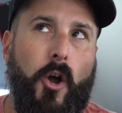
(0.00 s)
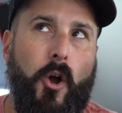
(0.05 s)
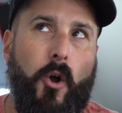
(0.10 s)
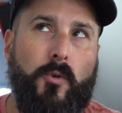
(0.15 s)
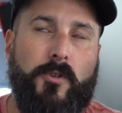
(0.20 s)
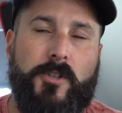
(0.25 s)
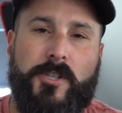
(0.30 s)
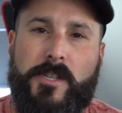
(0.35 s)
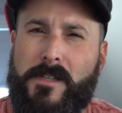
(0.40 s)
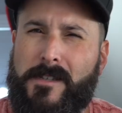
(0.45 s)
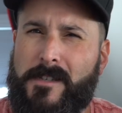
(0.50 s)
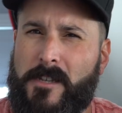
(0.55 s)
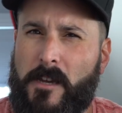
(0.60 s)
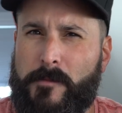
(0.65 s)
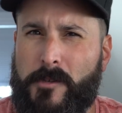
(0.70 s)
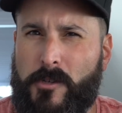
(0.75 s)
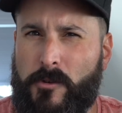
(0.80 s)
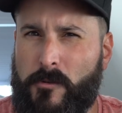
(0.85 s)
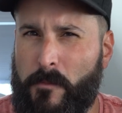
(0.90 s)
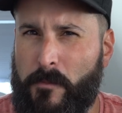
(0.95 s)
Ocean
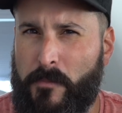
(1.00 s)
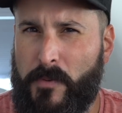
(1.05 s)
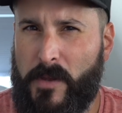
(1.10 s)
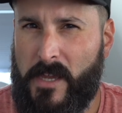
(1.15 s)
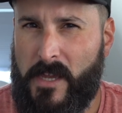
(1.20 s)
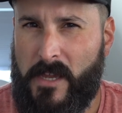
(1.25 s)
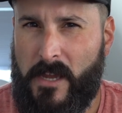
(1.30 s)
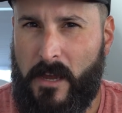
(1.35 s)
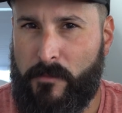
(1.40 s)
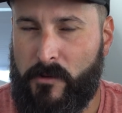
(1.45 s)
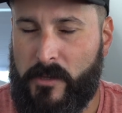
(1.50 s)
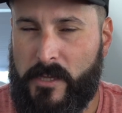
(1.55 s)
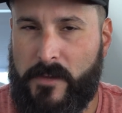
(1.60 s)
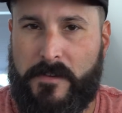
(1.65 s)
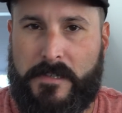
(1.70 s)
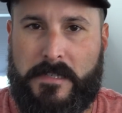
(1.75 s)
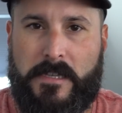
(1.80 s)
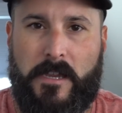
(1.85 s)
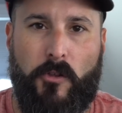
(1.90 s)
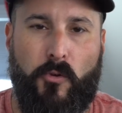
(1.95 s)
WP, I believe,
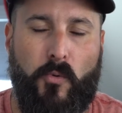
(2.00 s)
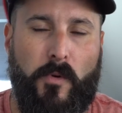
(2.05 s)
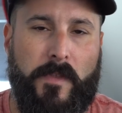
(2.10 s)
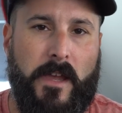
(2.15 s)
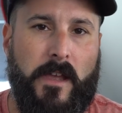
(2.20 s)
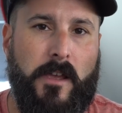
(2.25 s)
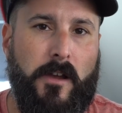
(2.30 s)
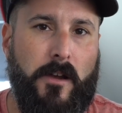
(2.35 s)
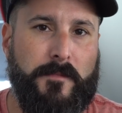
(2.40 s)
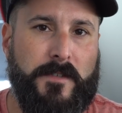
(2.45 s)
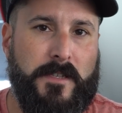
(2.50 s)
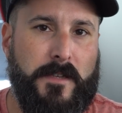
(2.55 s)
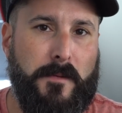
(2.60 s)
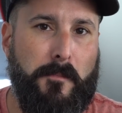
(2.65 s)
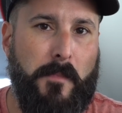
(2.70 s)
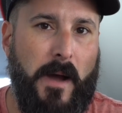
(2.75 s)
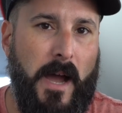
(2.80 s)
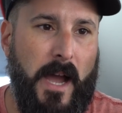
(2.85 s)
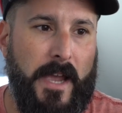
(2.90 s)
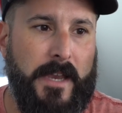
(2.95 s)
is the other one that comes to
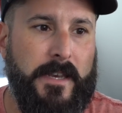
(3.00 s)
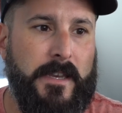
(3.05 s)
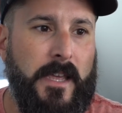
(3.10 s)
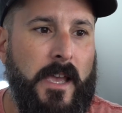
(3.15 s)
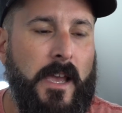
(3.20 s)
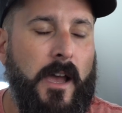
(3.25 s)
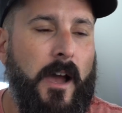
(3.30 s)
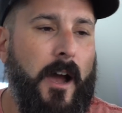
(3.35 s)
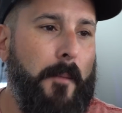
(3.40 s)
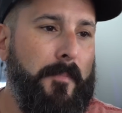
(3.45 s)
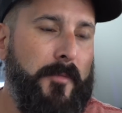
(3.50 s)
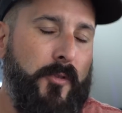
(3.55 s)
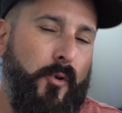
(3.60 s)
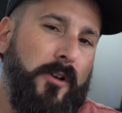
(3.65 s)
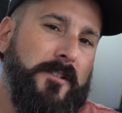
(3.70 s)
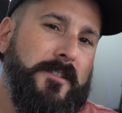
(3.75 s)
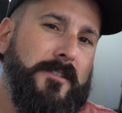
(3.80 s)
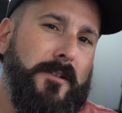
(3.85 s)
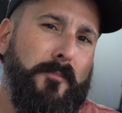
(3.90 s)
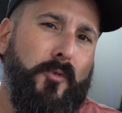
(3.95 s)
mind. There
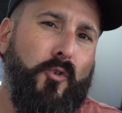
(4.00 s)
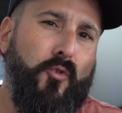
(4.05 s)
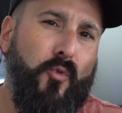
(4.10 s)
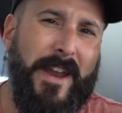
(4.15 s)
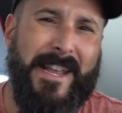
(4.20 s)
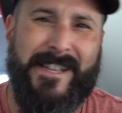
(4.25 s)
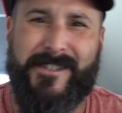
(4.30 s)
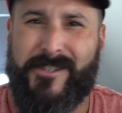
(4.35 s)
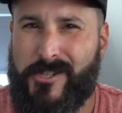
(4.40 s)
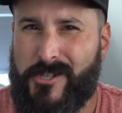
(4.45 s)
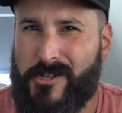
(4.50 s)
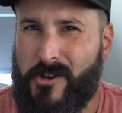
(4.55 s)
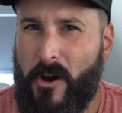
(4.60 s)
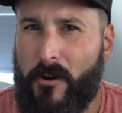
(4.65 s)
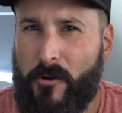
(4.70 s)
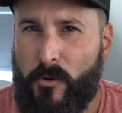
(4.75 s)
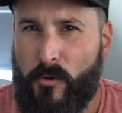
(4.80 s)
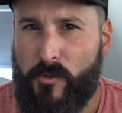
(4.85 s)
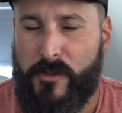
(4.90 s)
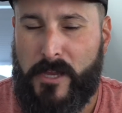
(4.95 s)
are some great
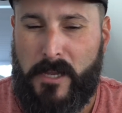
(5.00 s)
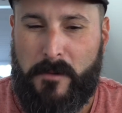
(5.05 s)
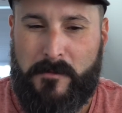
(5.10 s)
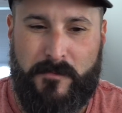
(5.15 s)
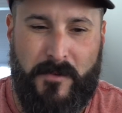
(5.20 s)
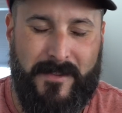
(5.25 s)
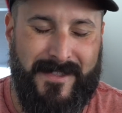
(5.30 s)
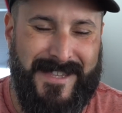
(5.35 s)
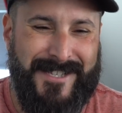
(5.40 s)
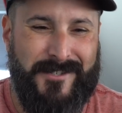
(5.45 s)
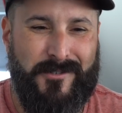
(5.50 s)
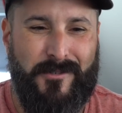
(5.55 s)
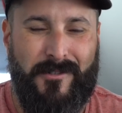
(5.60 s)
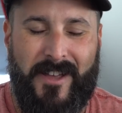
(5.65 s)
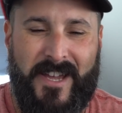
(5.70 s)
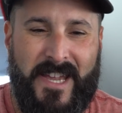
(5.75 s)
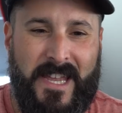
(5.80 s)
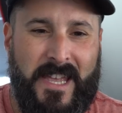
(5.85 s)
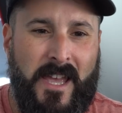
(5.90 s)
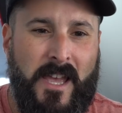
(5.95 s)
starter themes, but these are
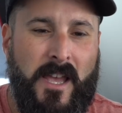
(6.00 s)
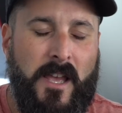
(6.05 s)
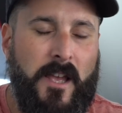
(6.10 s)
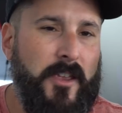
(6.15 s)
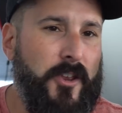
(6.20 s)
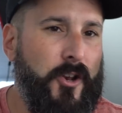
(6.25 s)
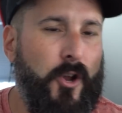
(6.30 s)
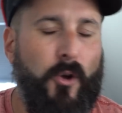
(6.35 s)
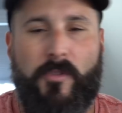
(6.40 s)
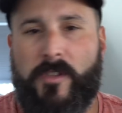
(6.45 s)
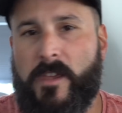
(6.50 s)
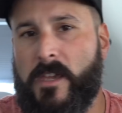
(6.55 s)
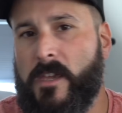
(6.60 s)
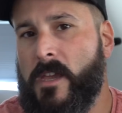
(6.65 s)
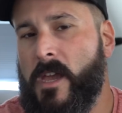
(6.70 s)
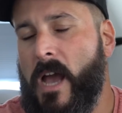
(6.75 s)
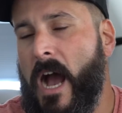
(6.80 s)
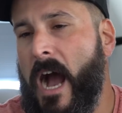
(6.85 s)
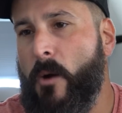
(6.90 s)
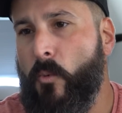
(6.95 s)
like,
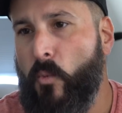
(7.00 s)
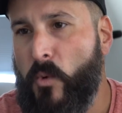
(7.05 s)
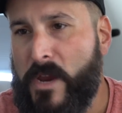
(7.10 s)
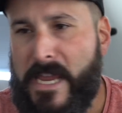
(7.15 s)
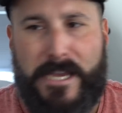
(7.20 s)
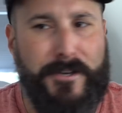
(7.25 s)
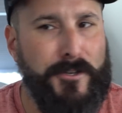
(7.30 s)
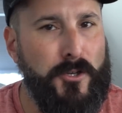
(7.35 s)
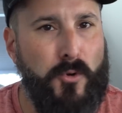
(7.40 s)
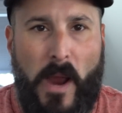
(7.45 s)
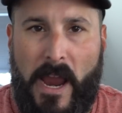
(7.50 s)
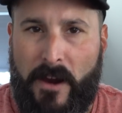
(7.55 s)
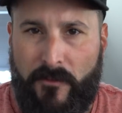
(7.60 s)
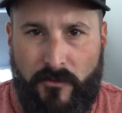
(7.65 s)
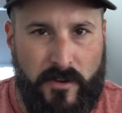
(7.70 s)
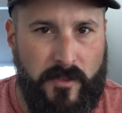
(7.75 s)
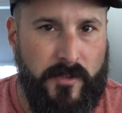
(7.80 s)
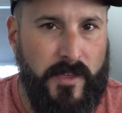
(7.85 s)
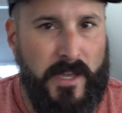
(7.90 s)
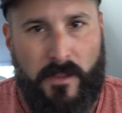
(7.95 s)
the we can do
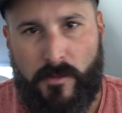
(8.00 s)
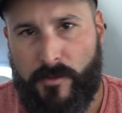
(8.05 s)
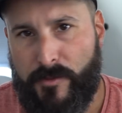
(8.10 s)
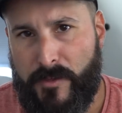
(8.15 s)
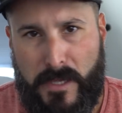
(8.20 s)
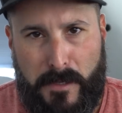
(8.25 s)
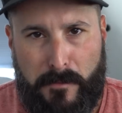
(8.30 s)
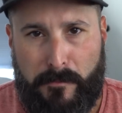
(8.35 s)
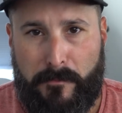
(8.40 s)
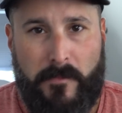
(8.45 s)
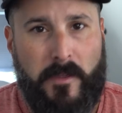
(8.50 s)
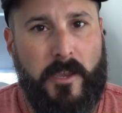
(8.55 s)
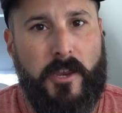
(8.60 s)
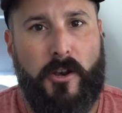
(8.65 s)
everything theme.